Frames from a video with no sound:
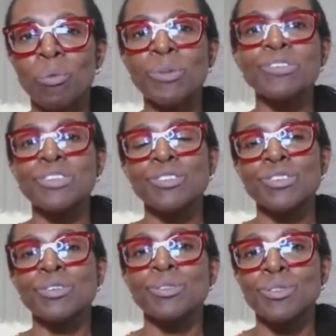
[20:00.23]
wanted
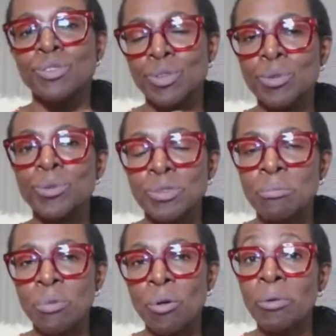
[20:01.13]
to do
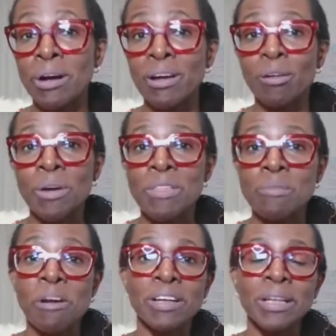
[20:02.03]
some more work with
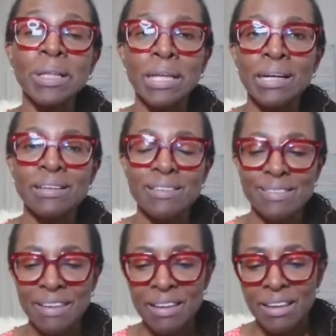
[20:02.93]
American
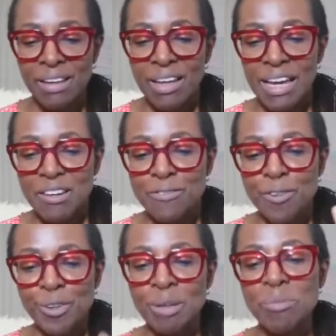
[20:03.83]
clients
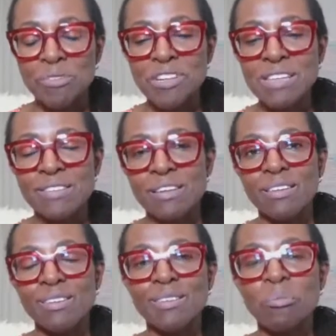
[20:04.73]
for a number of
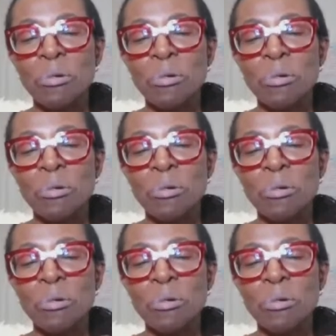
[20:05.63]
reasons.